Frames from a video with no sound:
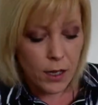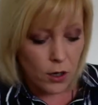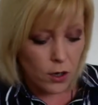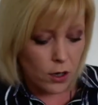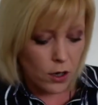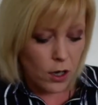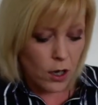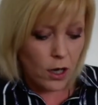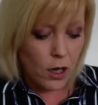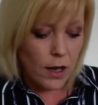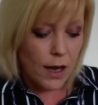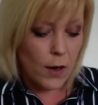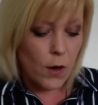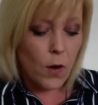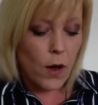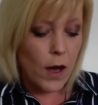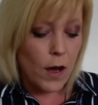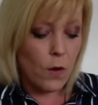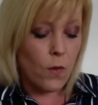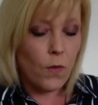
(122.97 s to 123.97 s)
you,
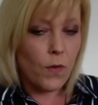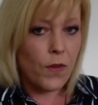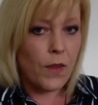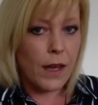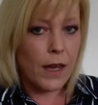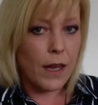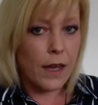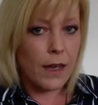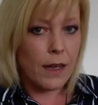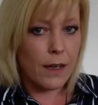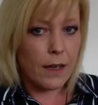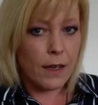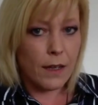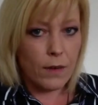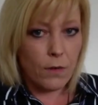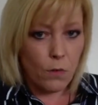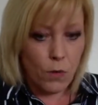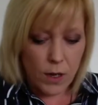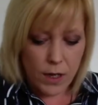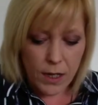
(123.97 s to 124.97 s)
I, I don't think
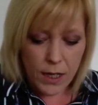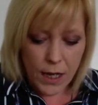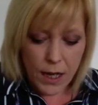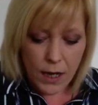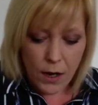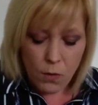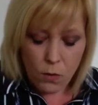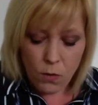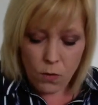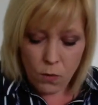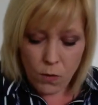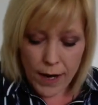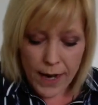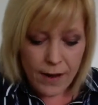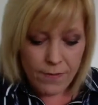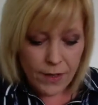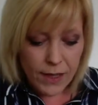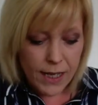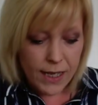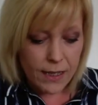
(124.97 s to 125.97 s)

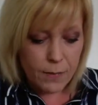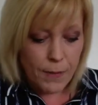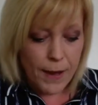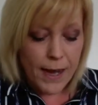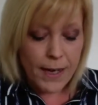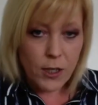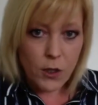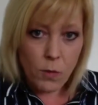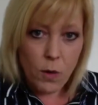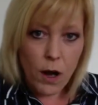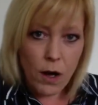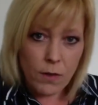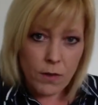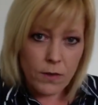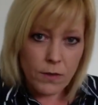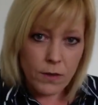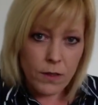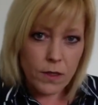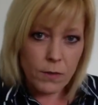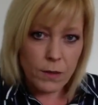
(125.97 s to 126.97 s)
whenever this page of
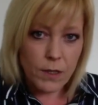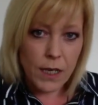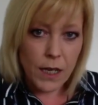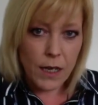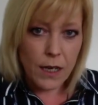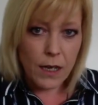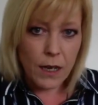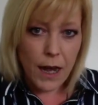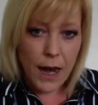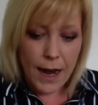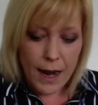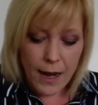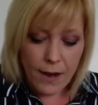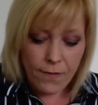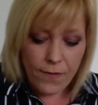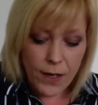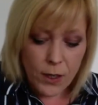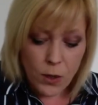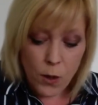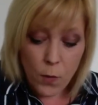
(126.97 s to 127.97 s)
wands was in your
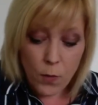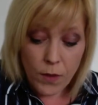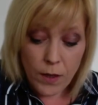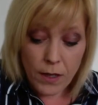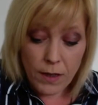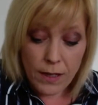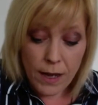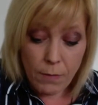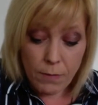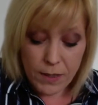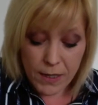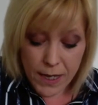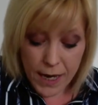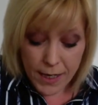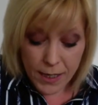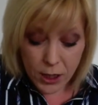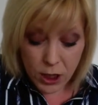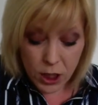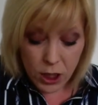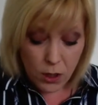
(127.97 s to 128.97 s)
life i don't think that was the
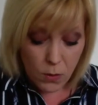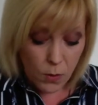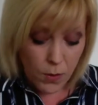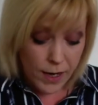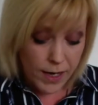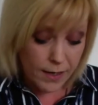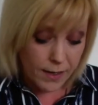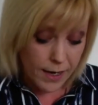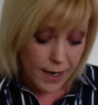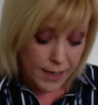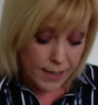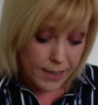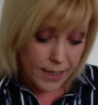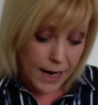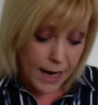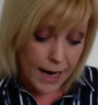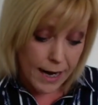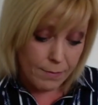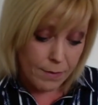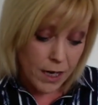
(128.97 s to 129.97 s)
energy you were in at that
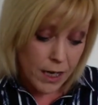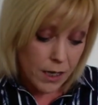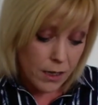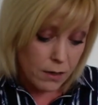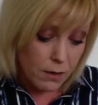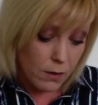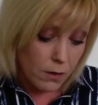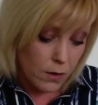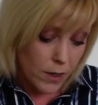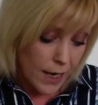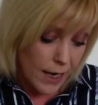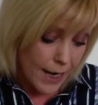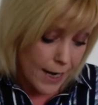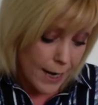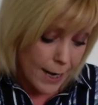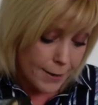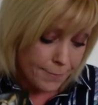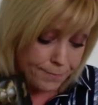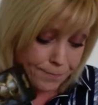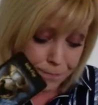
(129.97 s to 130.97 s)
time look
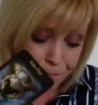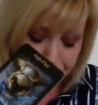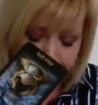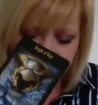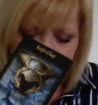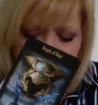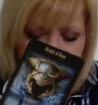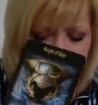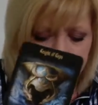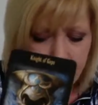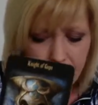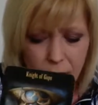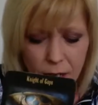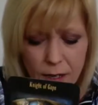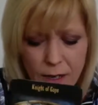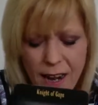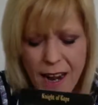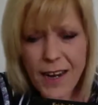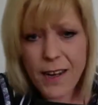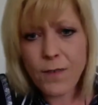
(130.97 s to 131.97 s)
here
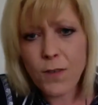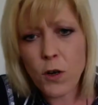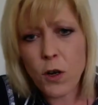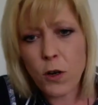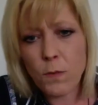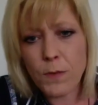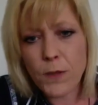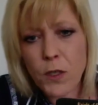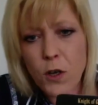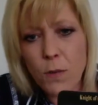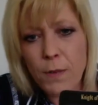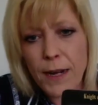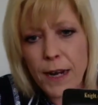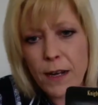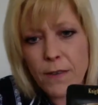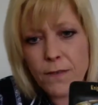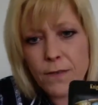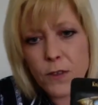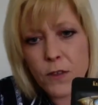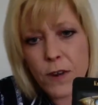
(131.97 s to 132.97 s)
knight of cups coming
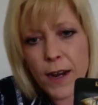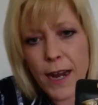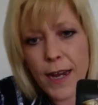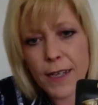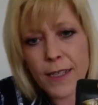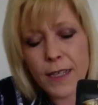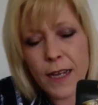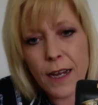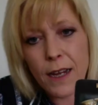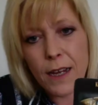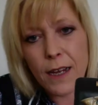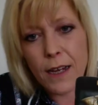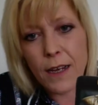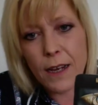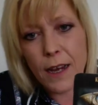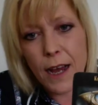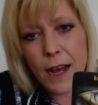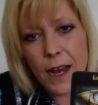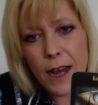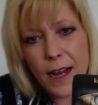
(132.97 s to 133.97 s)
after it
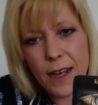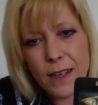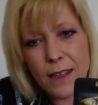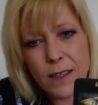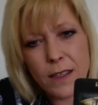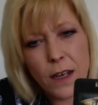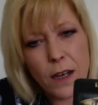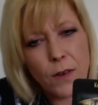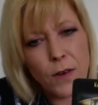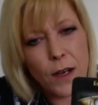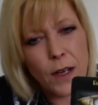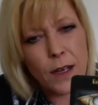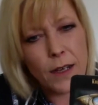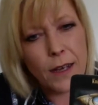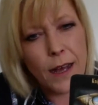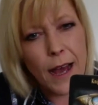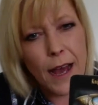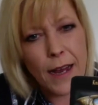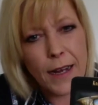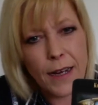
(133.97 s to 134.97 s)
yeah so
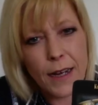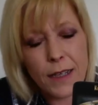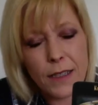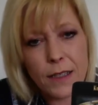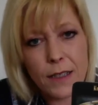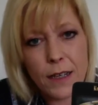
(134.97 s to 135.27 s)
again